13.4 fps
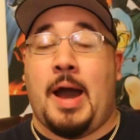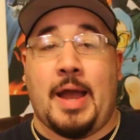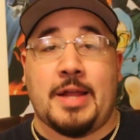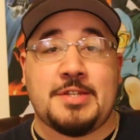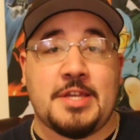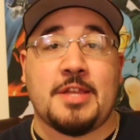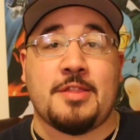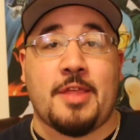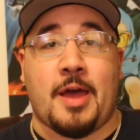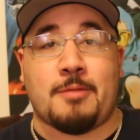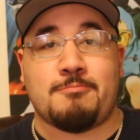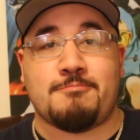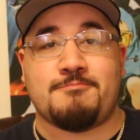I dig
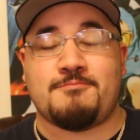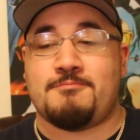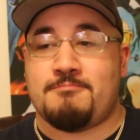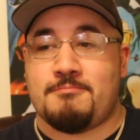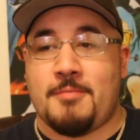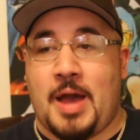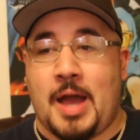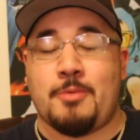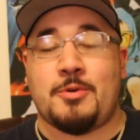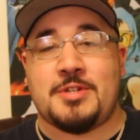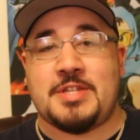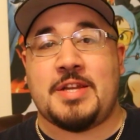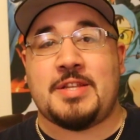that. I
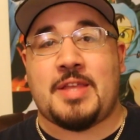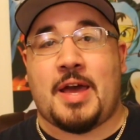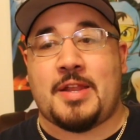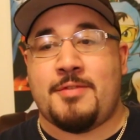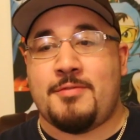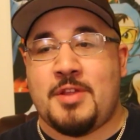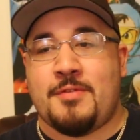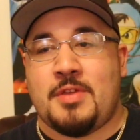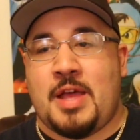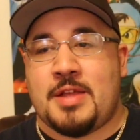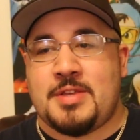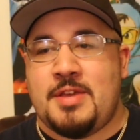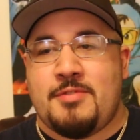would dig that.
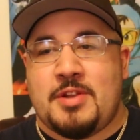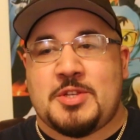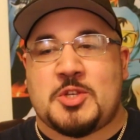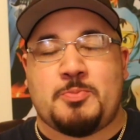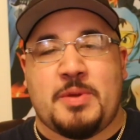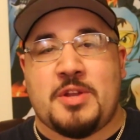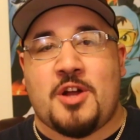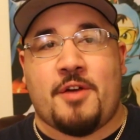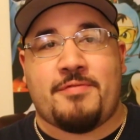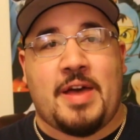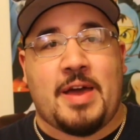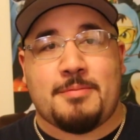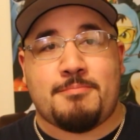Even as a
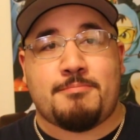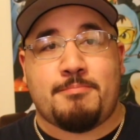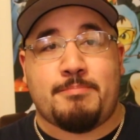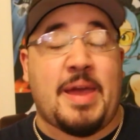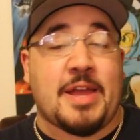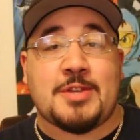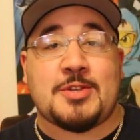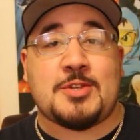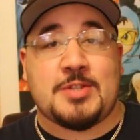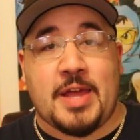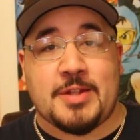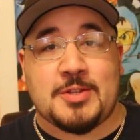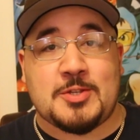spin-off, that makes
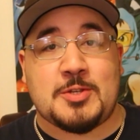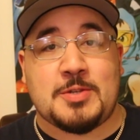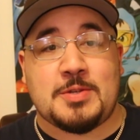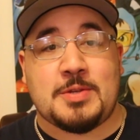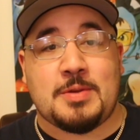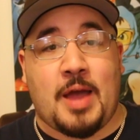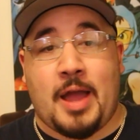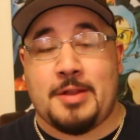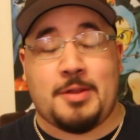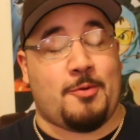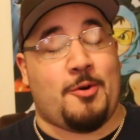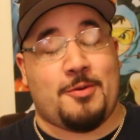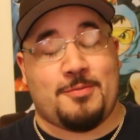sense.
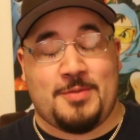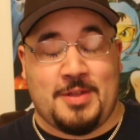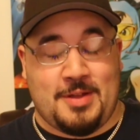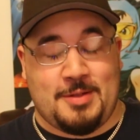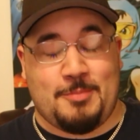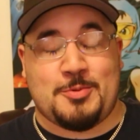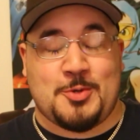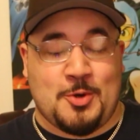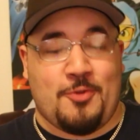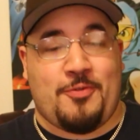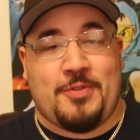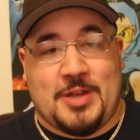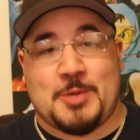
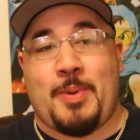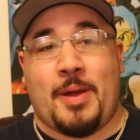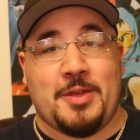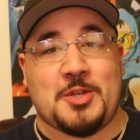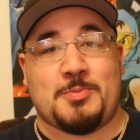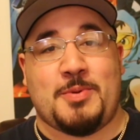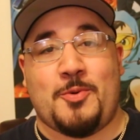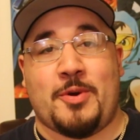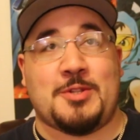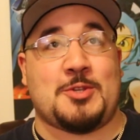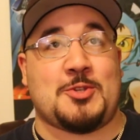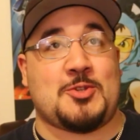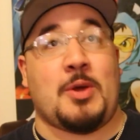Truthfully, it's probably just me
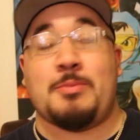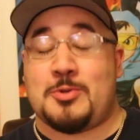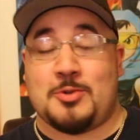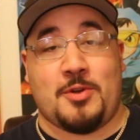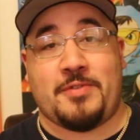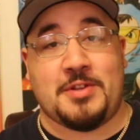wanting some sort